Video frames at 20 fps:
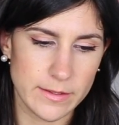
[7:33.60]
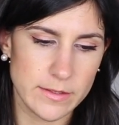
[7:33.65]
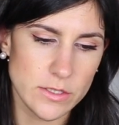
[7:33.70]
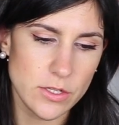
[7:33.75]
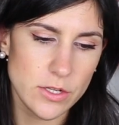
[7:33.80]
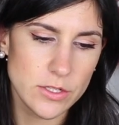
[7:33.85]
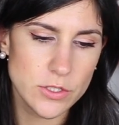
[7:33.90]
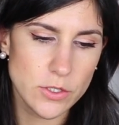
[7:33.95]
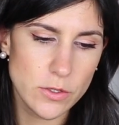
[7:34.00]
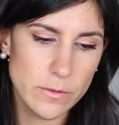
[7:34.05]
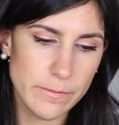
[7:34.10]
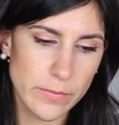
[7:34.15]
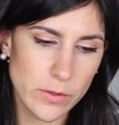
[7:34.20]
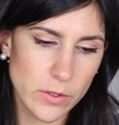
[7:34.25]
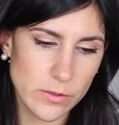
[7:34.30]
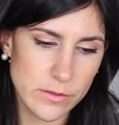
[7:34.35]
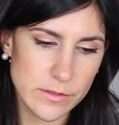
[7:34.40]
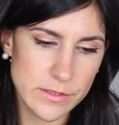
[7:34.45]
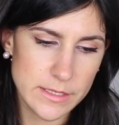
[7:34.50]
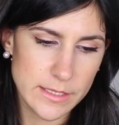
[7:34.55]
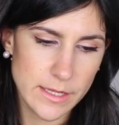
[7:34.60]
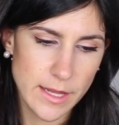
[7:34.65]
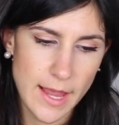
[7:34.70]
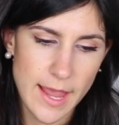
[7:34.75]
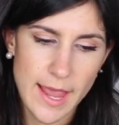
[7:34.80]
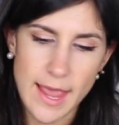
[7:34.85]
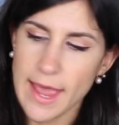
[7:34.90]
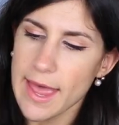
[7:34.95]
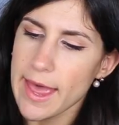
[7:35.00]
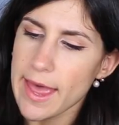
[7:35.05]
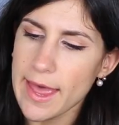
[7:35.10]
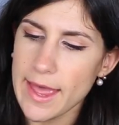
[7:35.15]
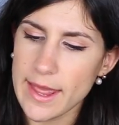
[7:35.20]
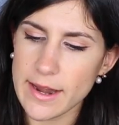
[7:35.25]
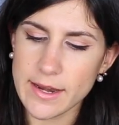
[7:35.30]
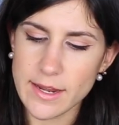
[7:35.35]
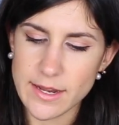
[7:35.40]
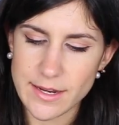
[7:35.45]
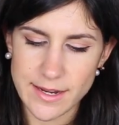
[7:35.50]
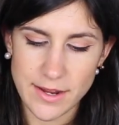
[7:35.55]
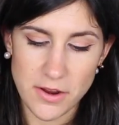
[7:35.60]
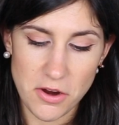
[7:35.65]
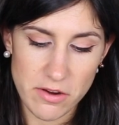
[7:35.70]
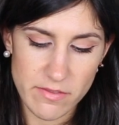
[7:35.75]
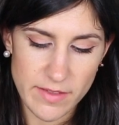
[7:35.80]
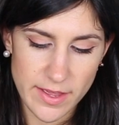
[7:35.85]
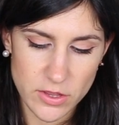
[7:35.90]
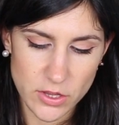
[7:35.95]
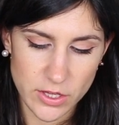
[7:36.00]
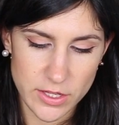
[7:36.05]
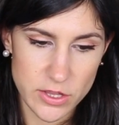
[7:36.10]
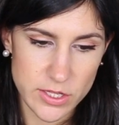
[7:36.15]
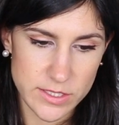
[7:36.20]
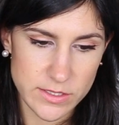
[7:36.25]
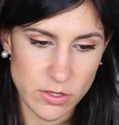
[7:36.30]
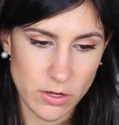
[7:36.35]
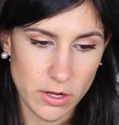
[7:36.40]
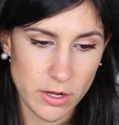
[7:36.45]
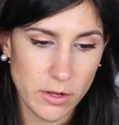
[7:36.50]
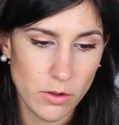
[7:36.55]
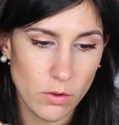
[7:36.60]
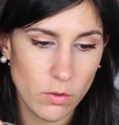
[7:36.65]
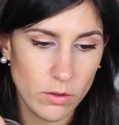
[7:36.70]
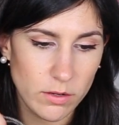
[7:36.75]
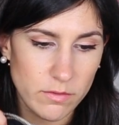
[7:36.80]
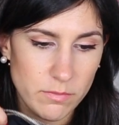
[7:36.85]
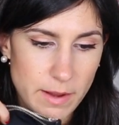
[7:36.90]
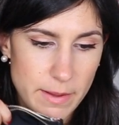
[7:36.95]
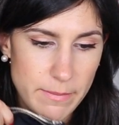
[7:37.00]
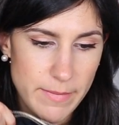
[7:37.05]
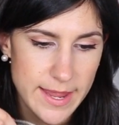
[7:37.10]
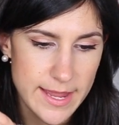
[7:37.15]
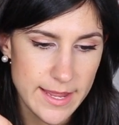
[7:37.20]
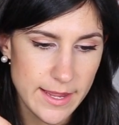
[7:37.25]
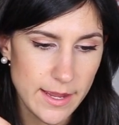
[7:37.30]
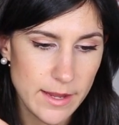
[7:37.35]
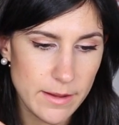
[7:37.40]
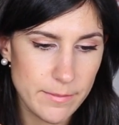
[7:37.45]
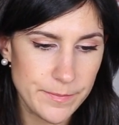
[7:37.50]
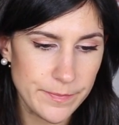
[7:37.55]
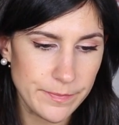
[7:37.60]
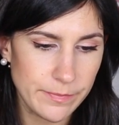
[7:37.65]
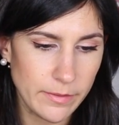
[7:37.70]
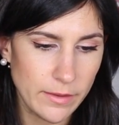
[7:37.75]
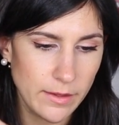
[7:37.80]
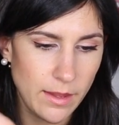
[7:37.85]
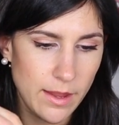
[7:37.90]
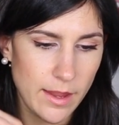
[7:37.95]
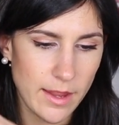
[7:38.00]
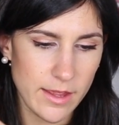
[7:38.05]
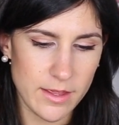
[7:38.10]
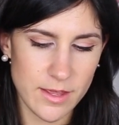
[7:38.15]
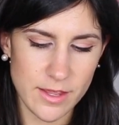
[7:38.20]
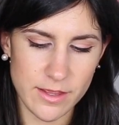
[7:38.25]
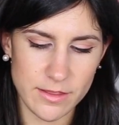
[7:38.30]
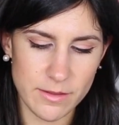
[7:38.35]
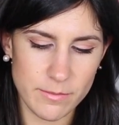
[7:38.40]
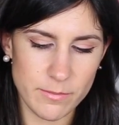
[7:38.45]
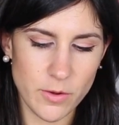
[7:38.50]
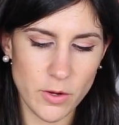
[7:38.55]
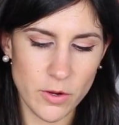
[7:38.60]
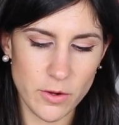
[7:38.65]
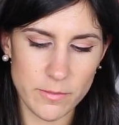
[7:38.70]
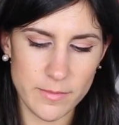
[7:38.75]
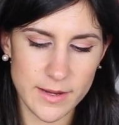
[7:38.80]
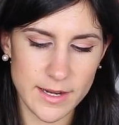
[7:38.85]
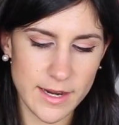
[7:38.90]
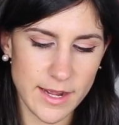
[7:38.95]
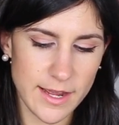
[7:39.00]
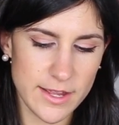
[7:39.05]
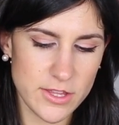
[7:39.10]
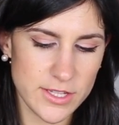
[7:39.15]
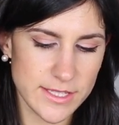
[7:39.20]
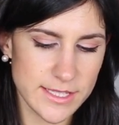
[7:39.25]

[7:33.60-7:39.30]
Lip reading: it's got two pulls. And in here I've actually just got all of my makeup at the moment. I